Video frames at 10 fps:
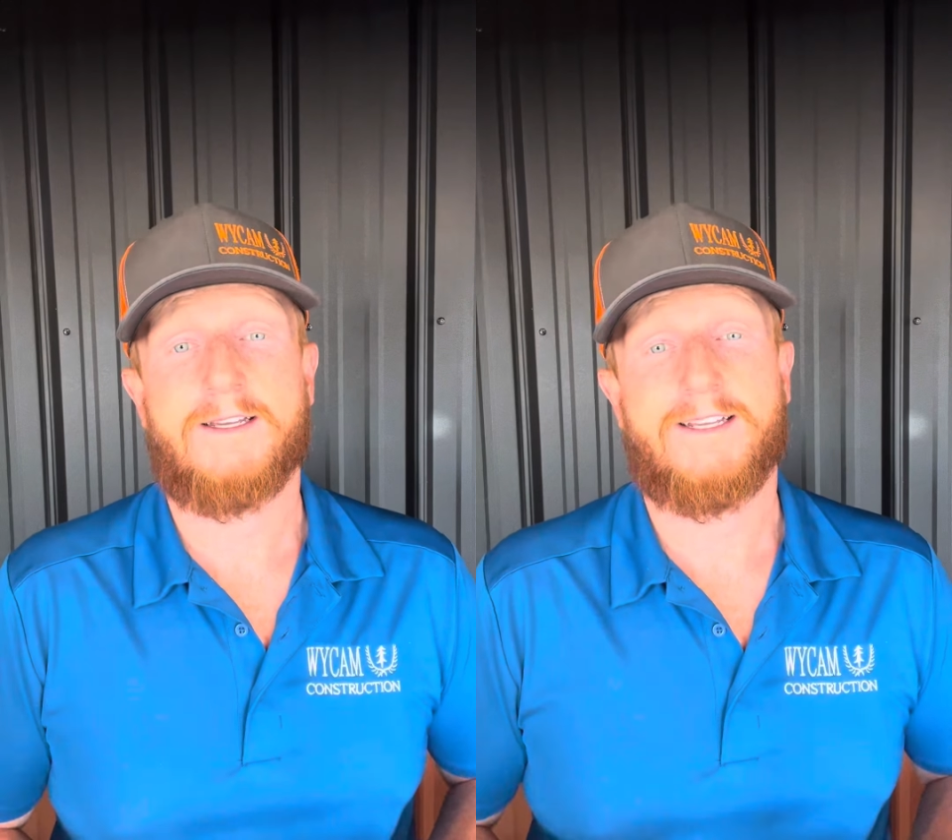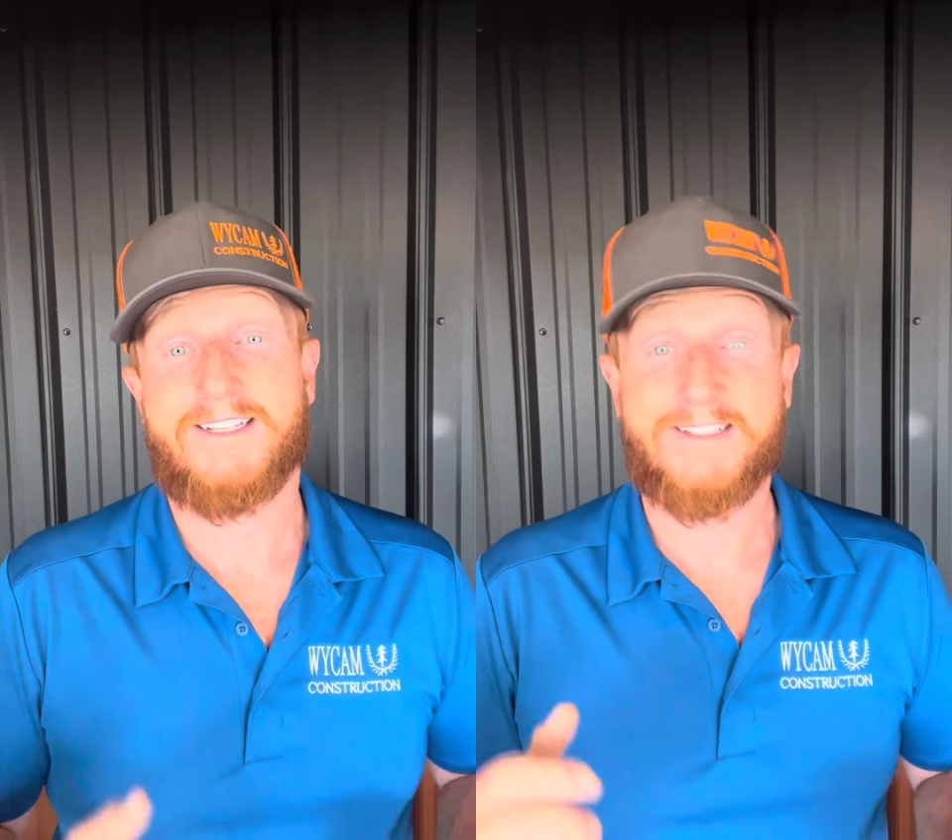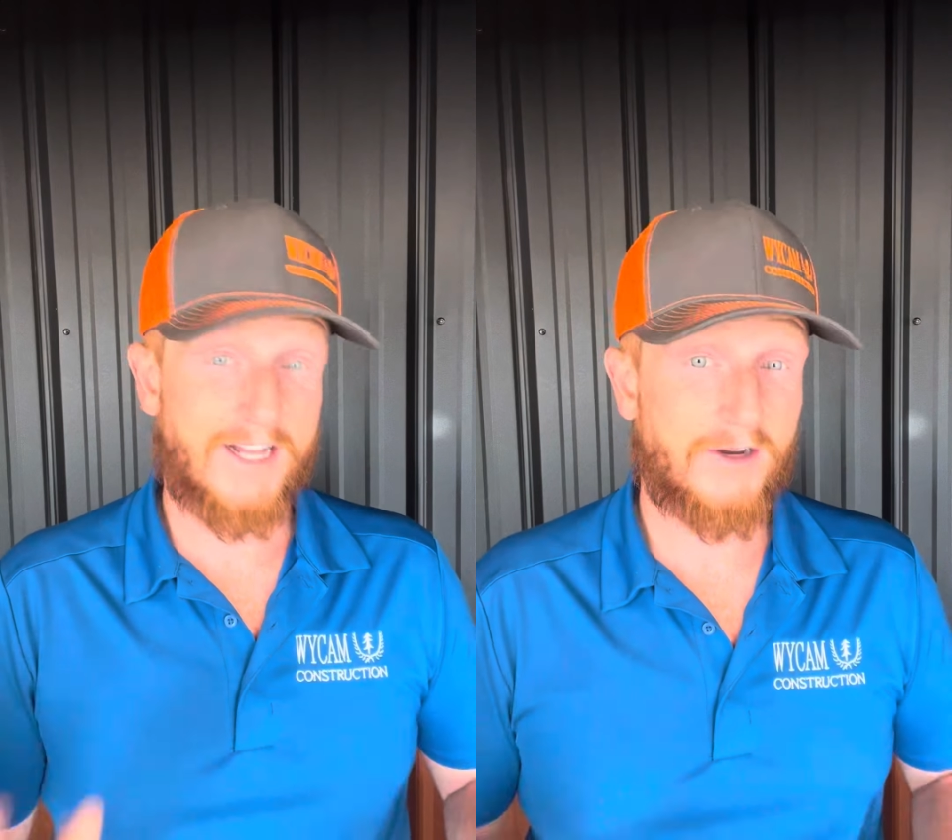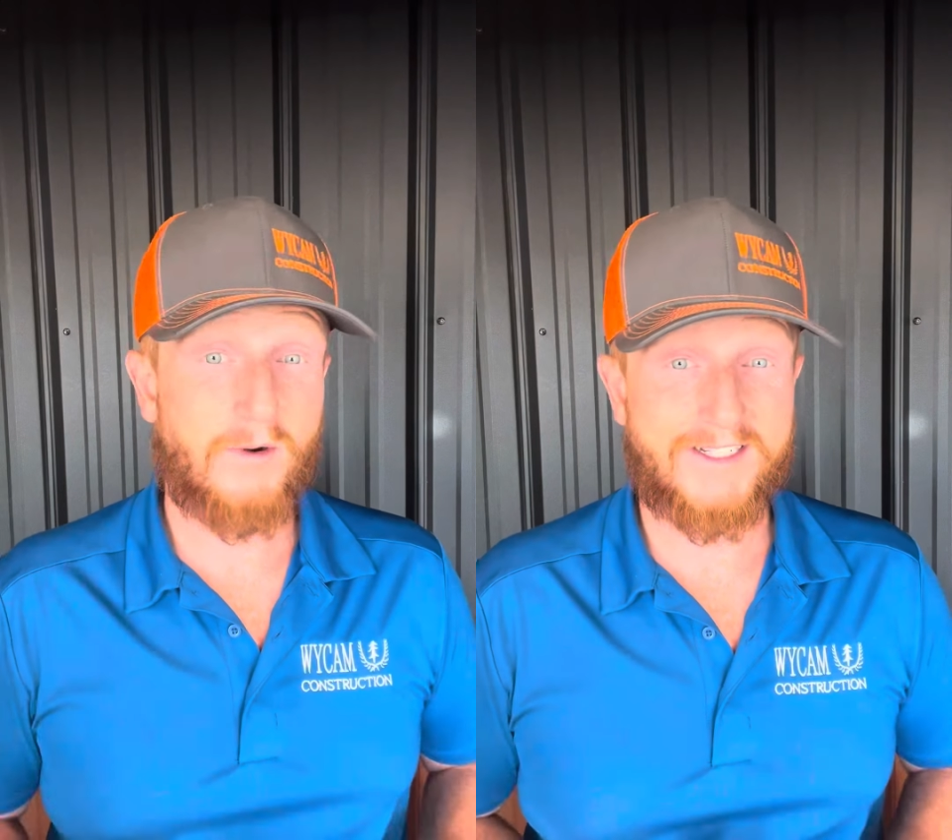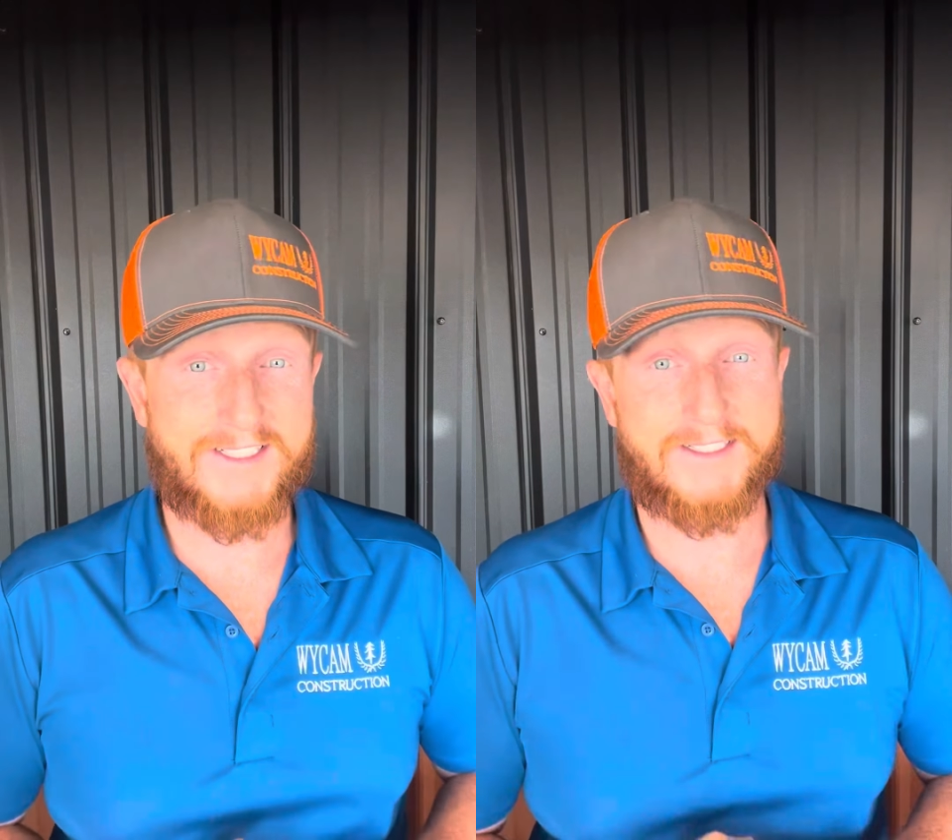It is not
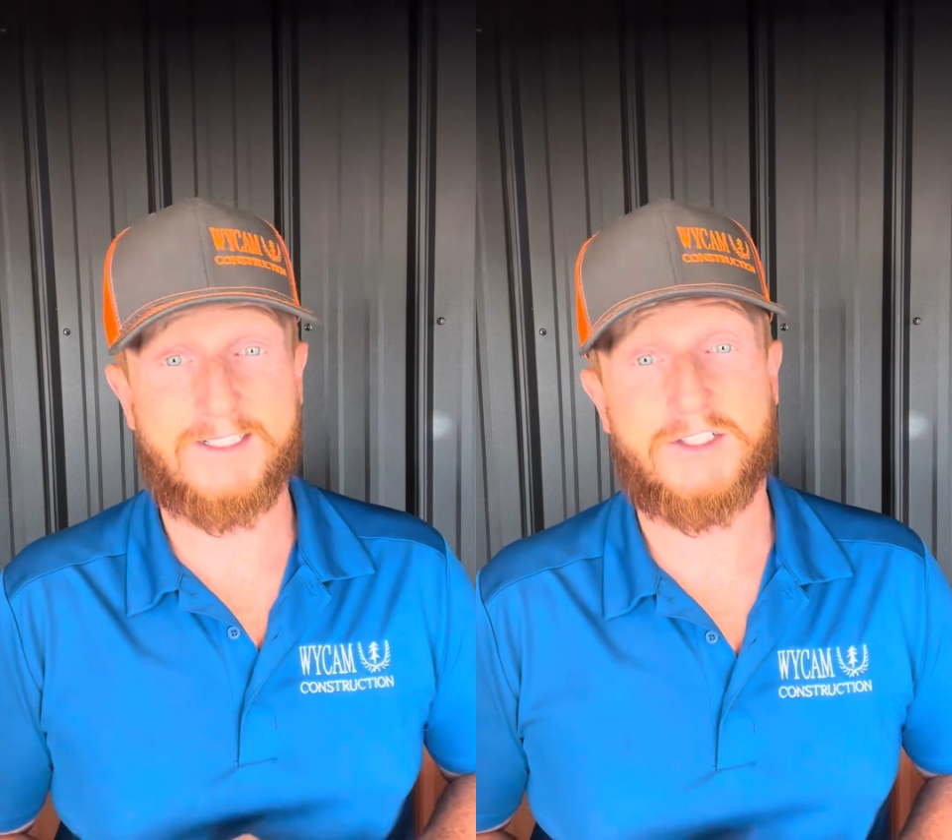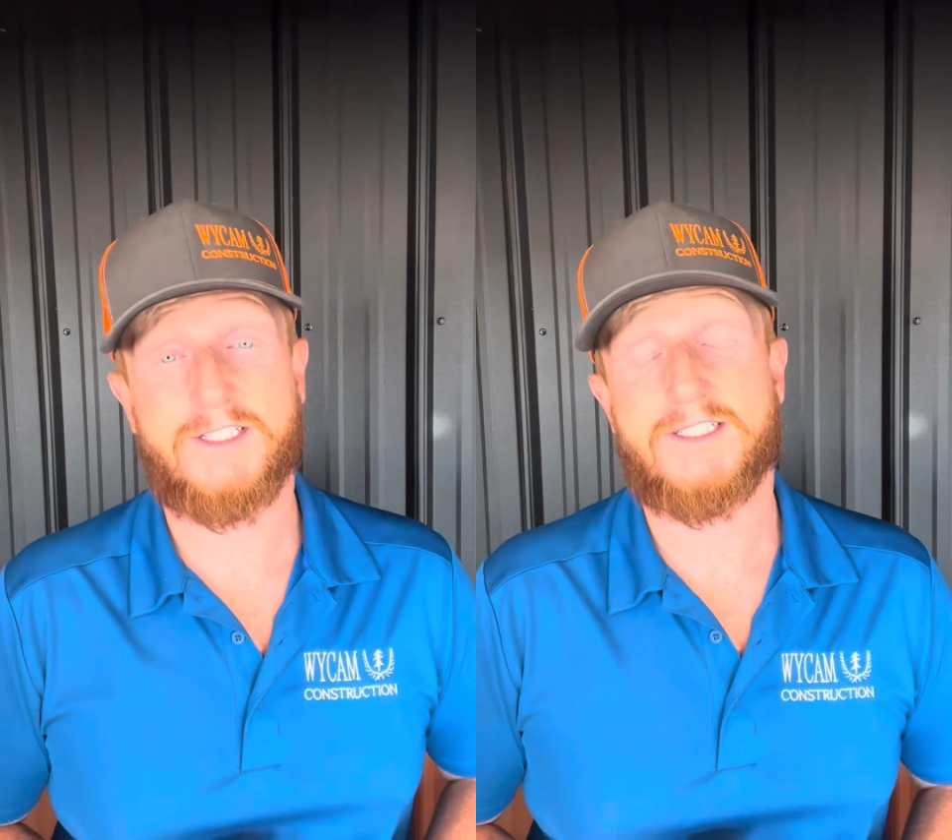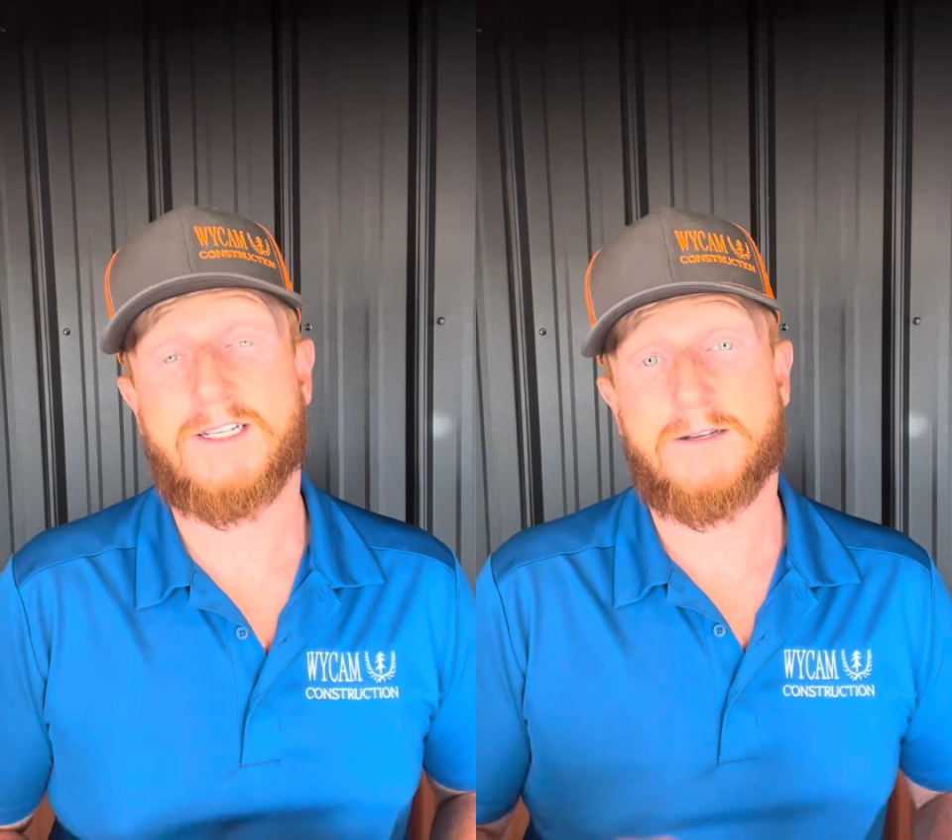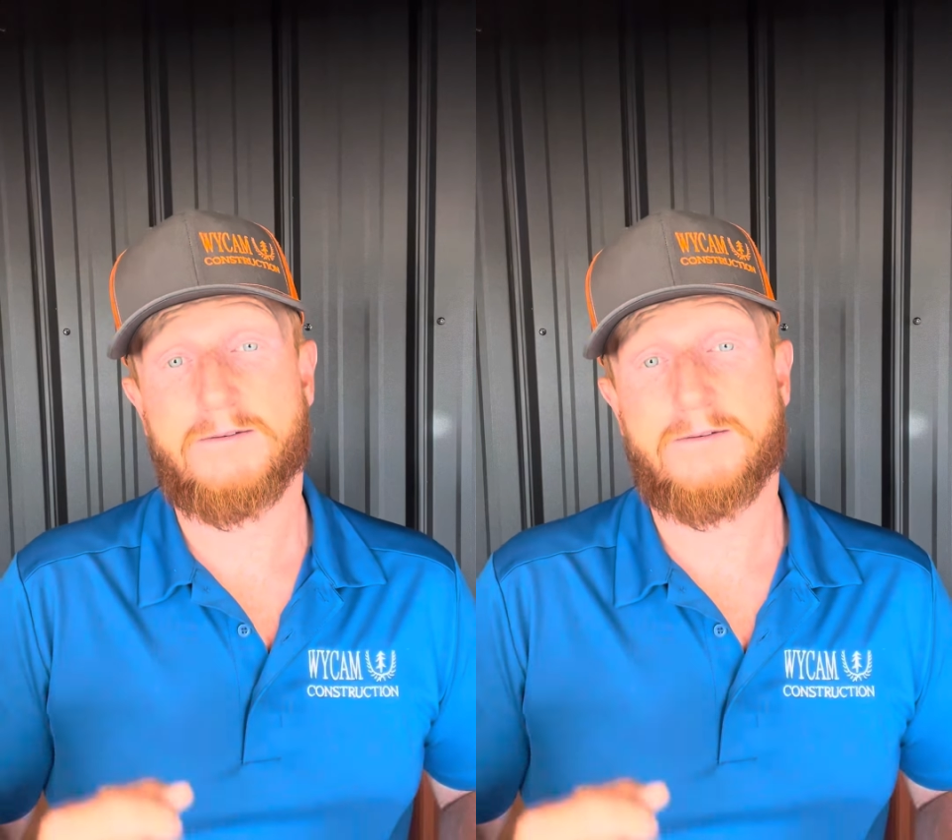quite 6 inches,